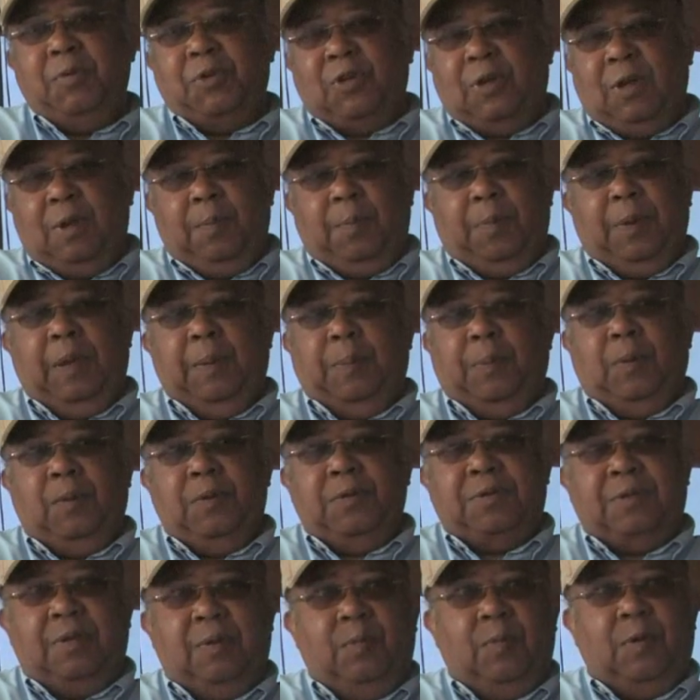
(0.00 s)
John
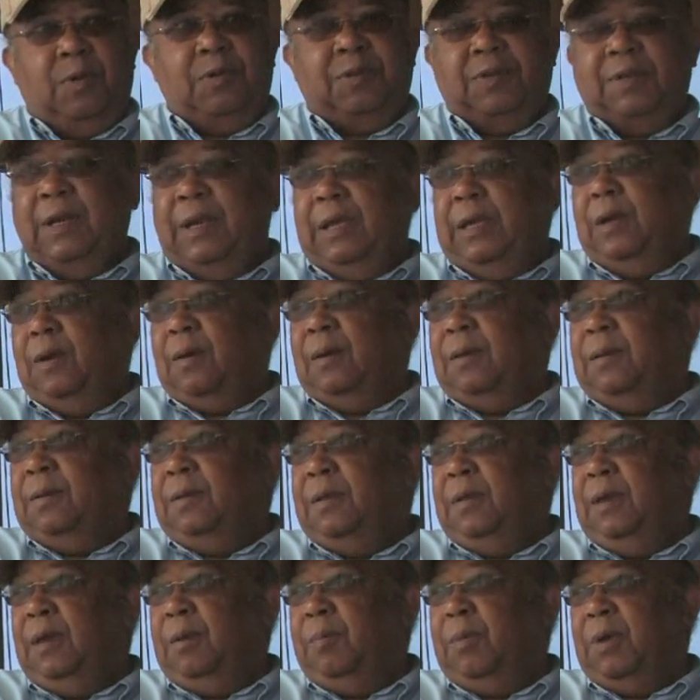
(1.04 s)
Peoples, and we're sitting
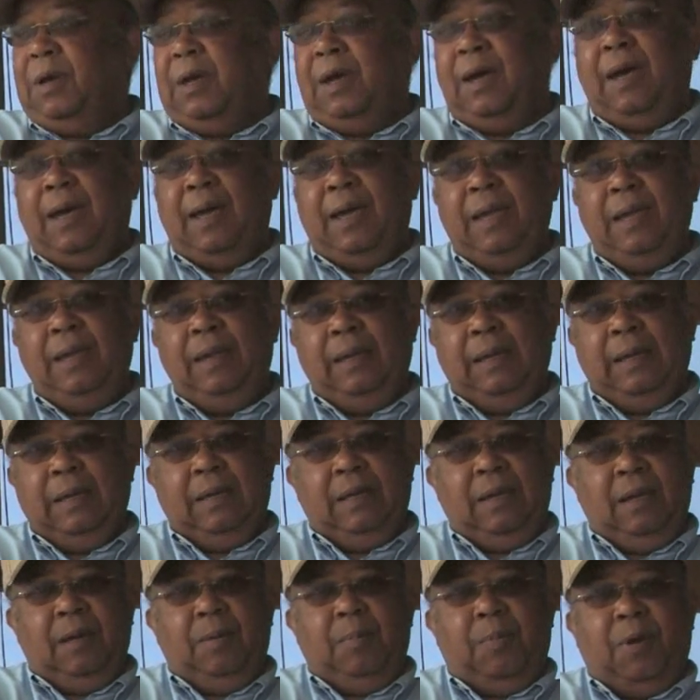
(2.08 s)
on the Makai,
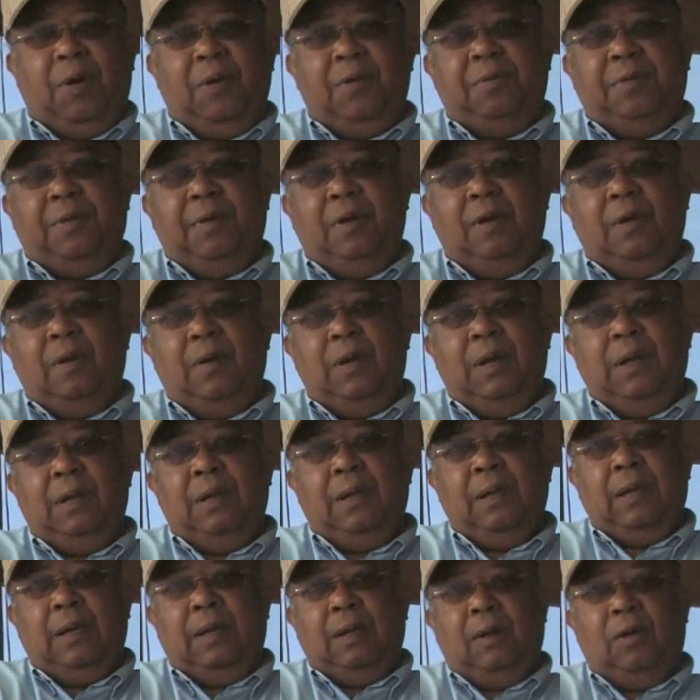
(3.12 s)
berthed here in
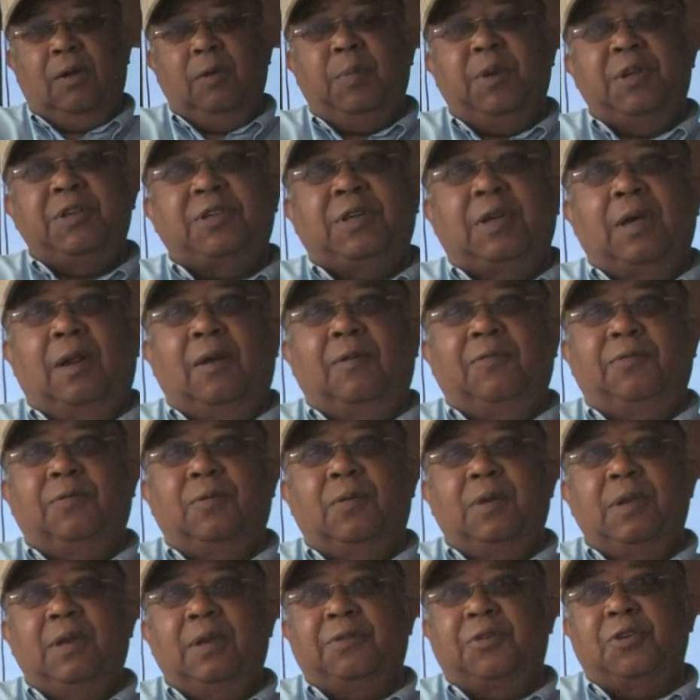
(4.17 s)
Long Beach,
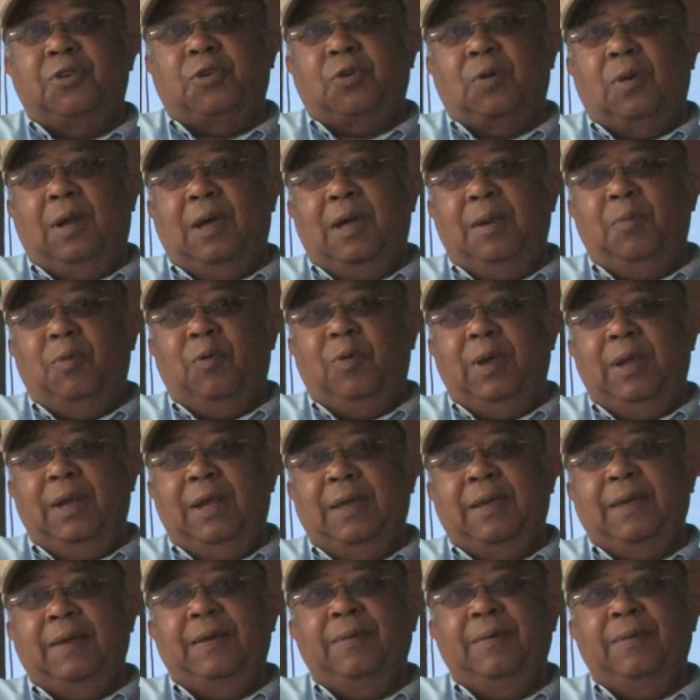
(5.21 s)
California at the Shoreline Marina.